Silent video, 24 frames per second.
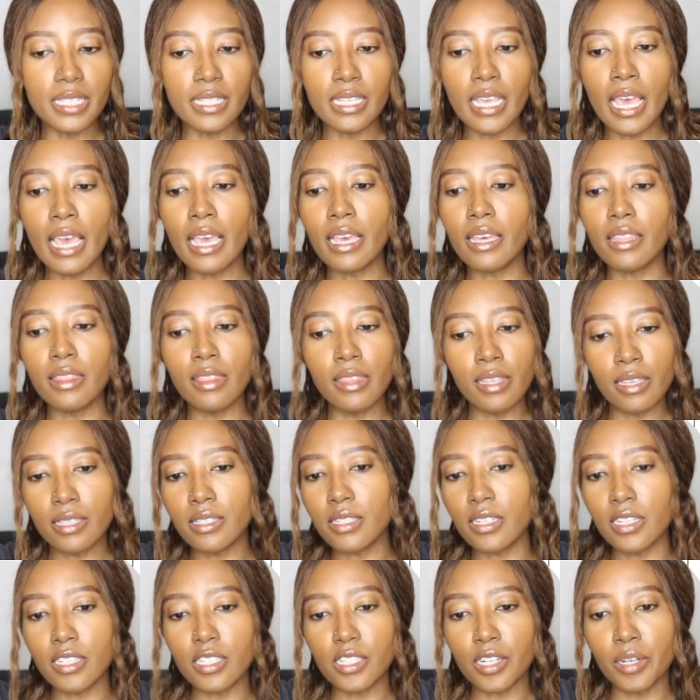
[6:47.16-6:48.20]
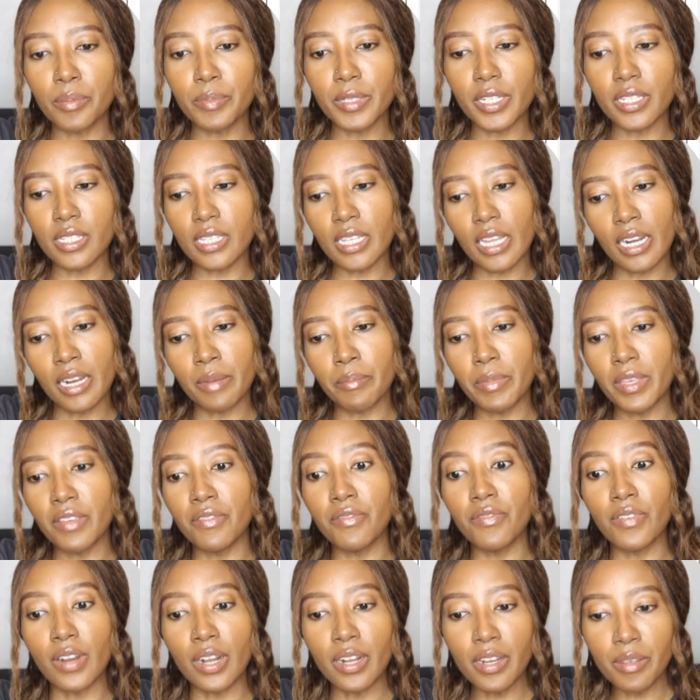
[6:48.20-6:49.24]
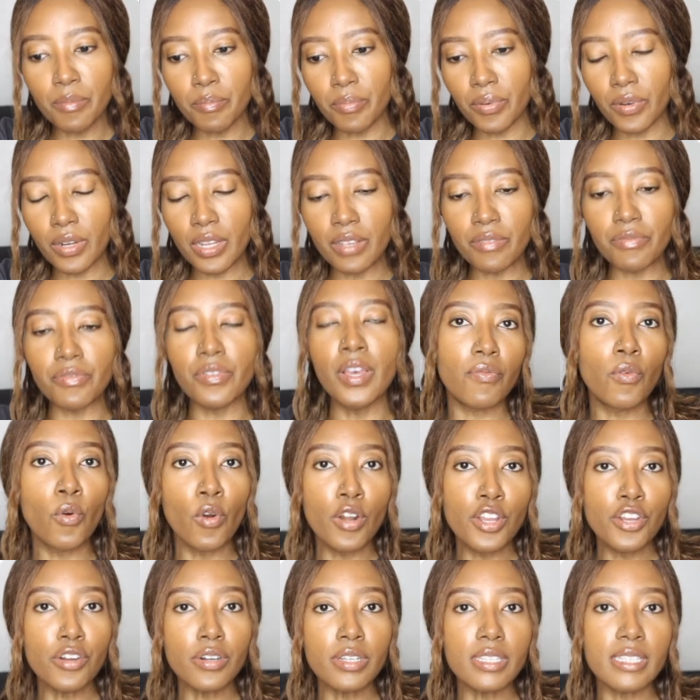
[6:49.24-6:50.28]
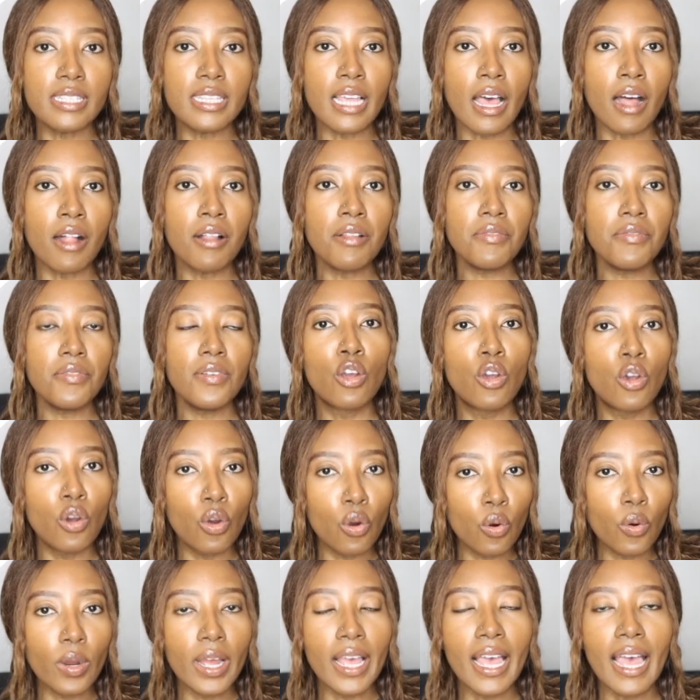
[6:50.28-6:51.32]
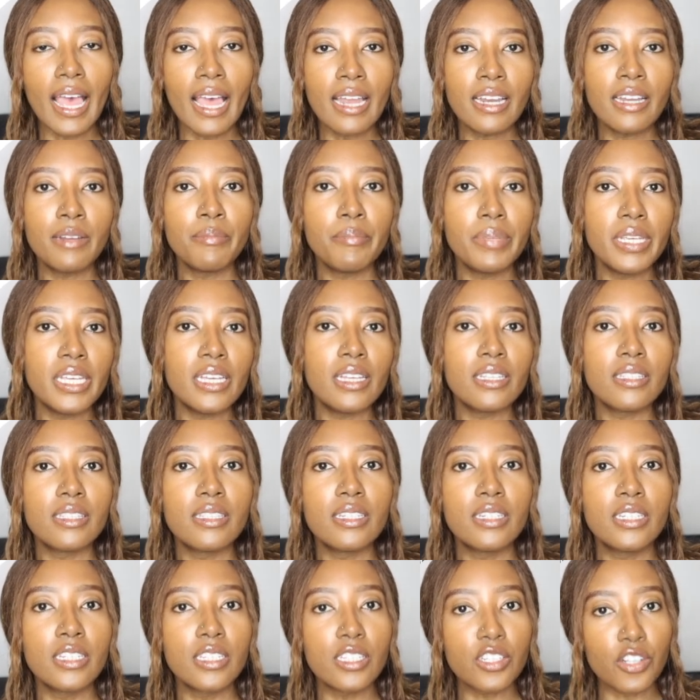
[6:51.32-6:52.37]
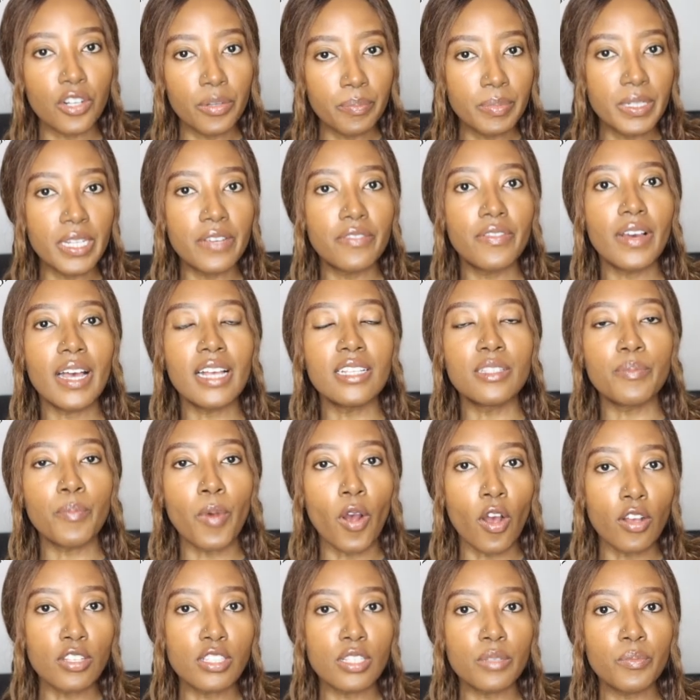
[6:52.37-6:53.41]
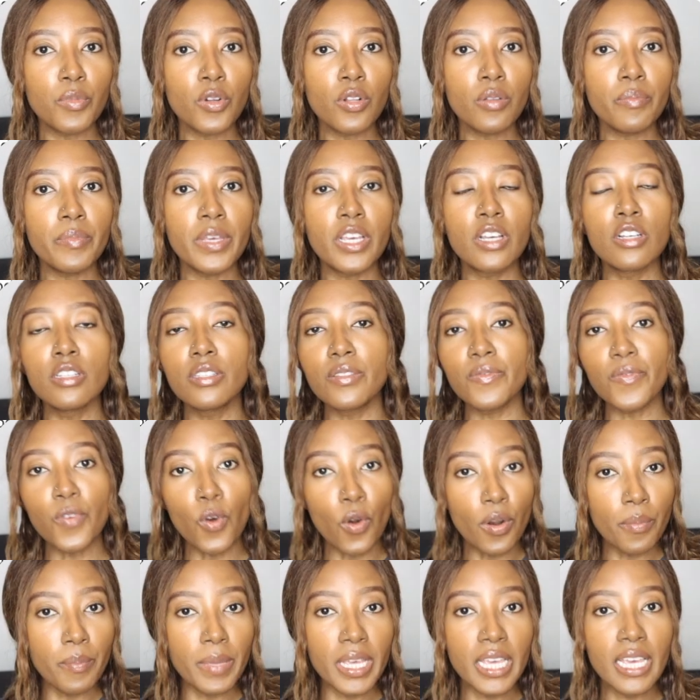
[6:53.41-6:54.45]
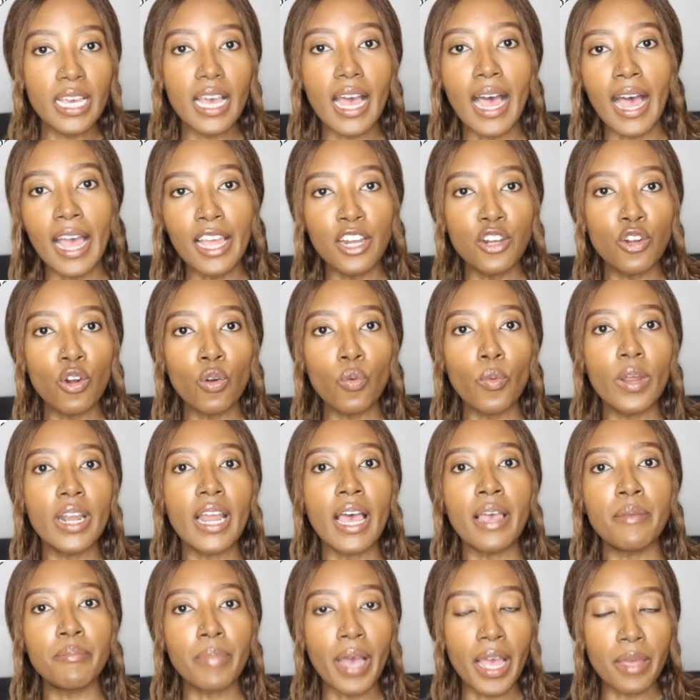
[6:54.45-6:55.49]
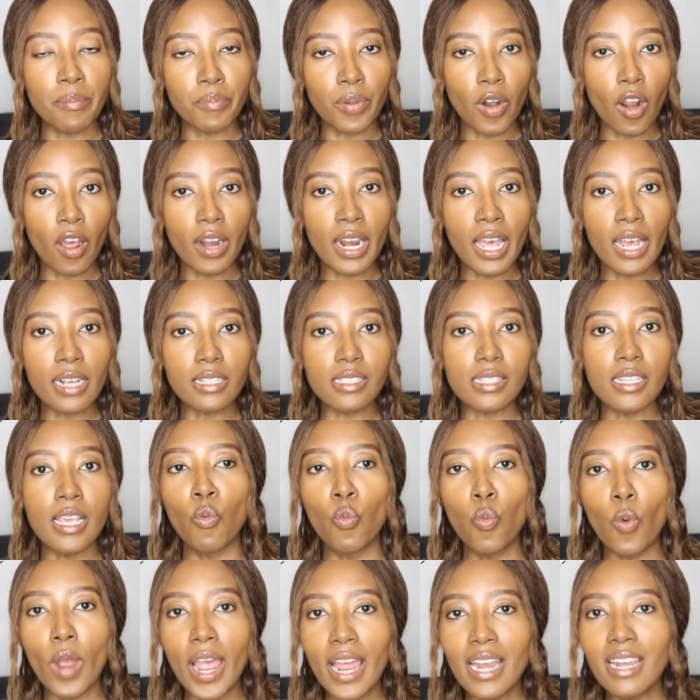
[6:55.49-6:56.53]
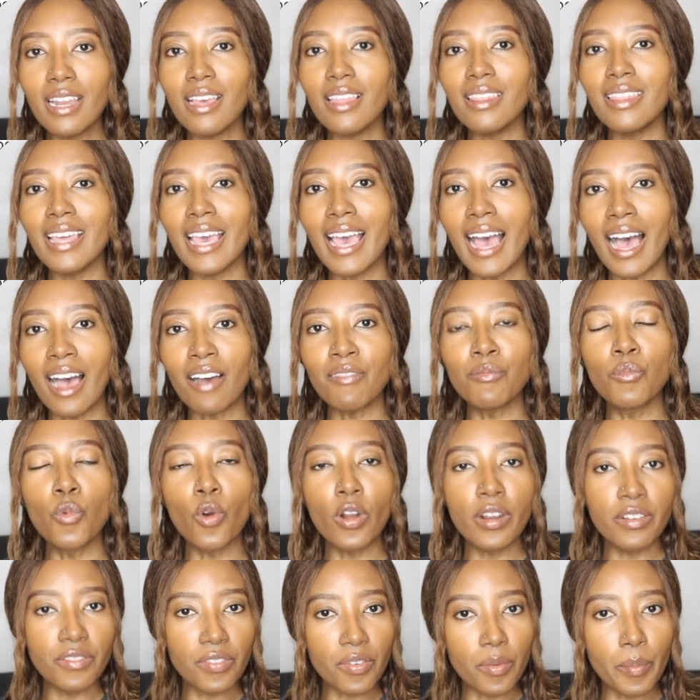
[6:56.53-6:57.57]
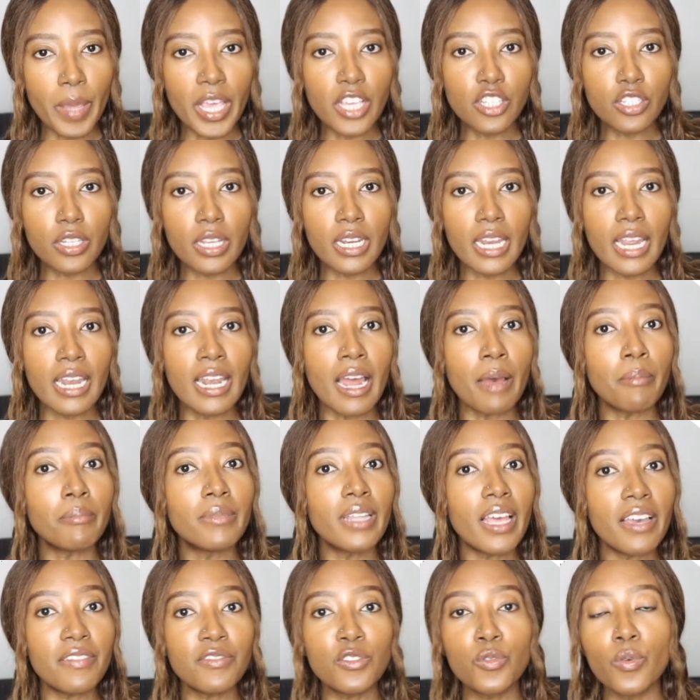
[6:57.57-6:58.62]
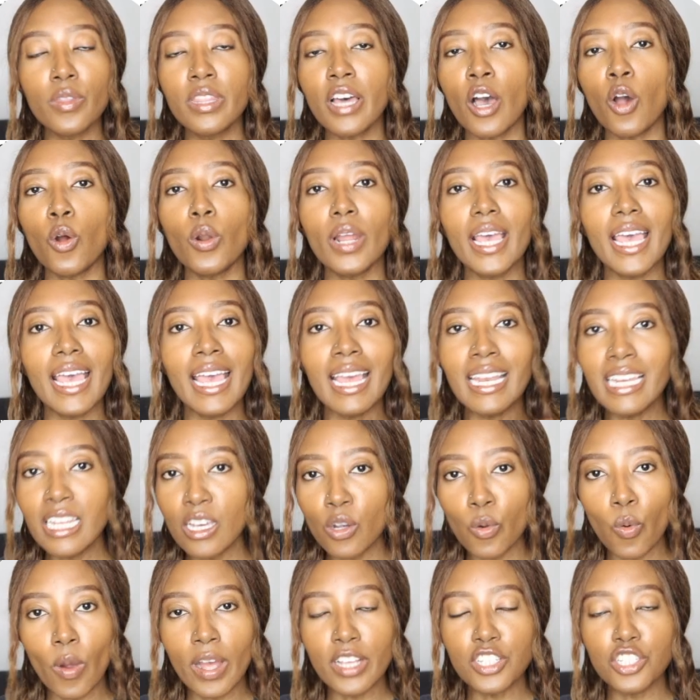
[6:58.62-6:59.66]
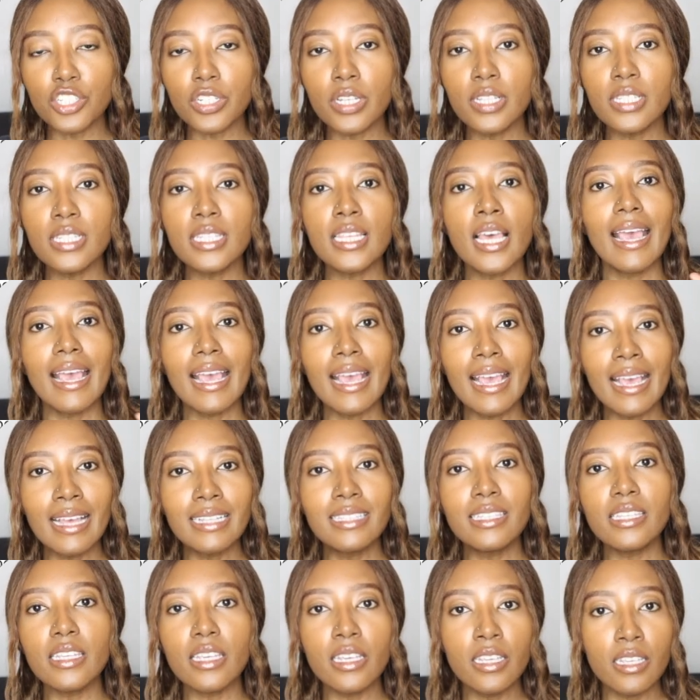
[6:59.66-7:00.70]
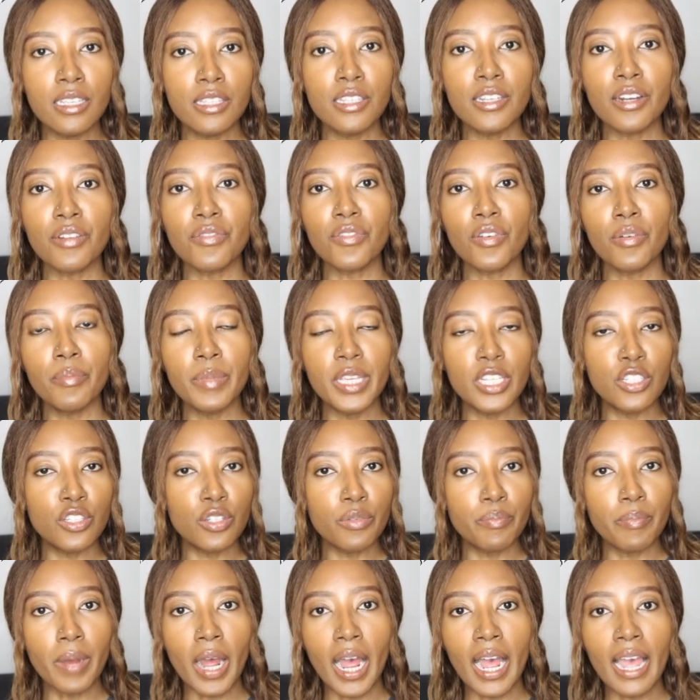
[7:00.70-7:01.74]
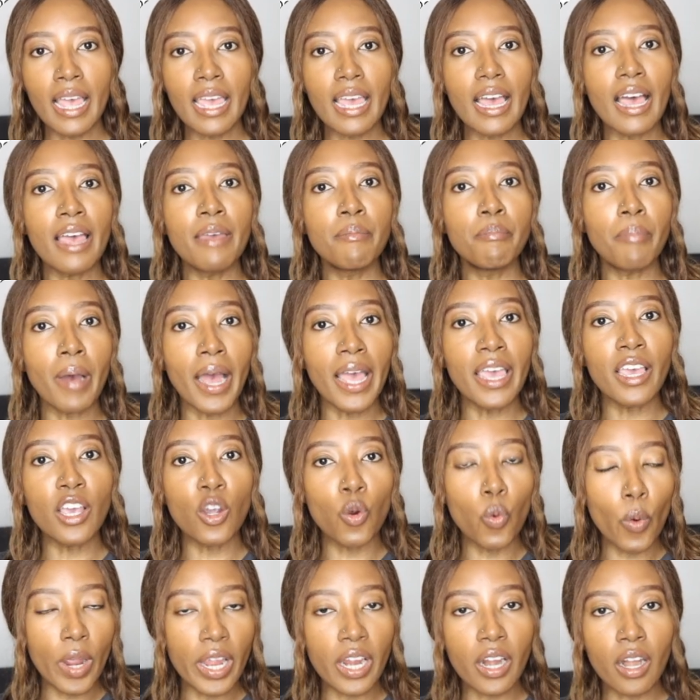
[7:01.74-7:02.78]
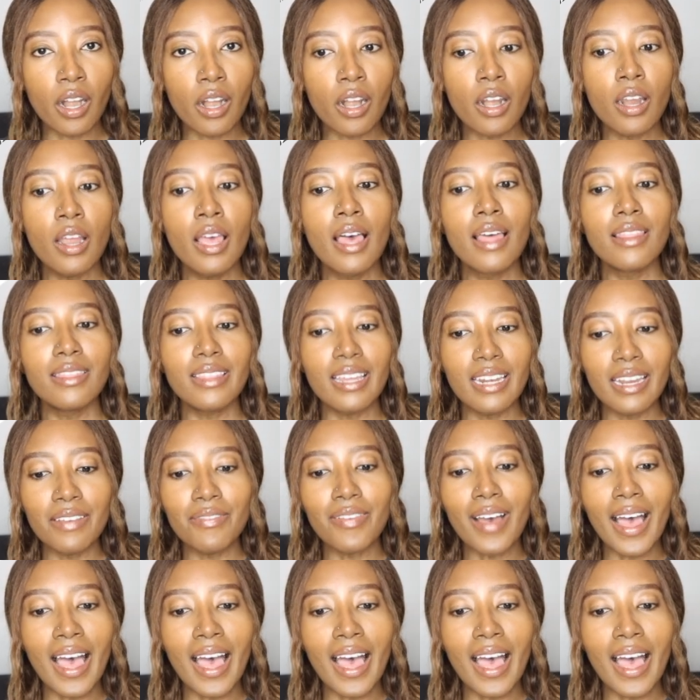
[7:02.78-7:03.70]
sake, this description is gonna be very brief. For yourself, go ahead and be as descriptive as possible, because for me, I know when I buy products, when they have more information and I'm left without any questions, it's easier for me to buy. I buy quicker than if I